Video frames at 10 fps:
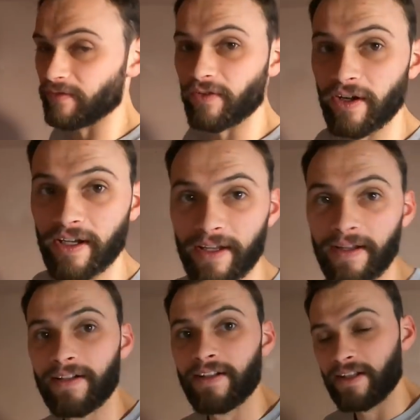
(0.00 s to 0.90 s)
If
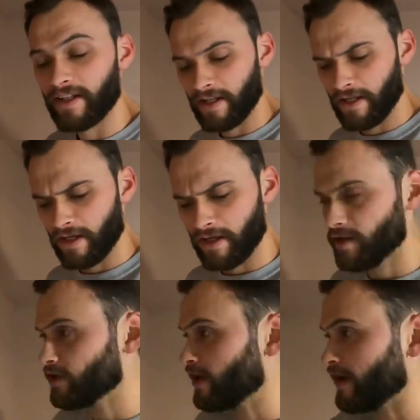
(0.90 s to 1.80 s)

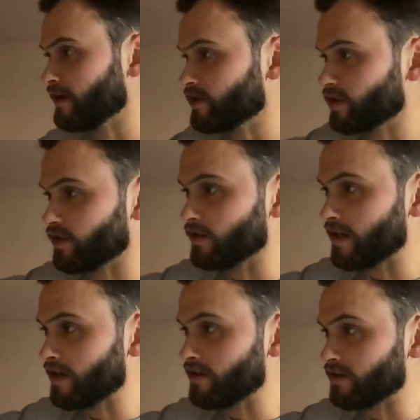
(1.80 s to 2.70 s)
I show you
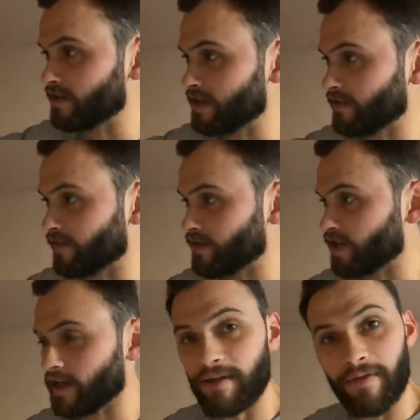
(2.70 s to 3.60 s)
now, you can see if I
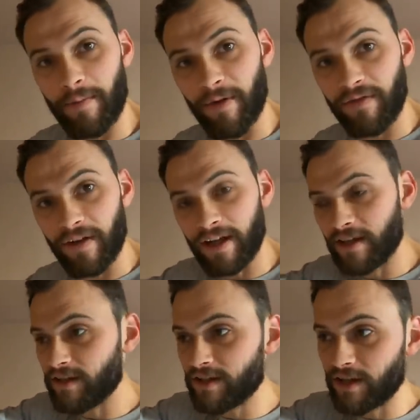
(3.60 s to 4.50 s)
gently rub my
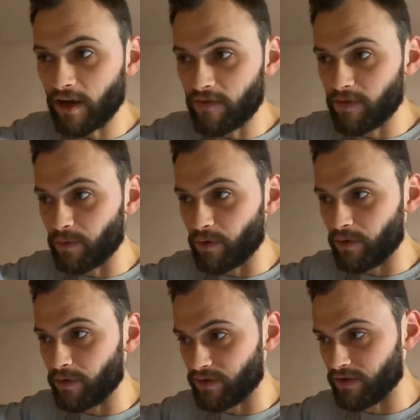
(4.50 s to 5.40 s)
fingers over the
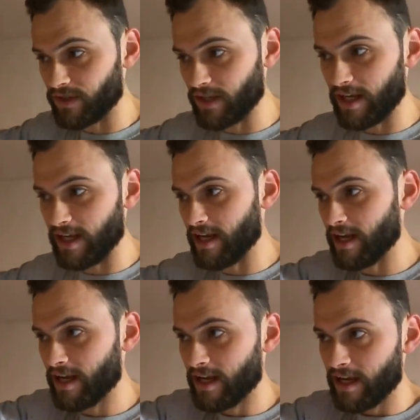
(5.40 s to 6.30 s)
wall, you can
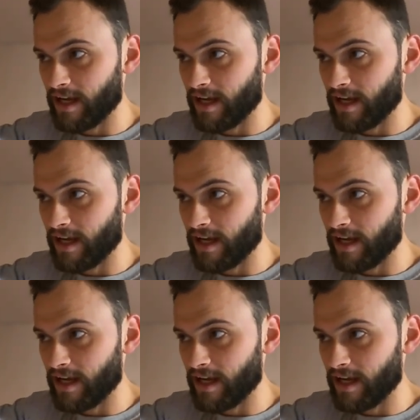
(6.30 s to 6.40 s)
see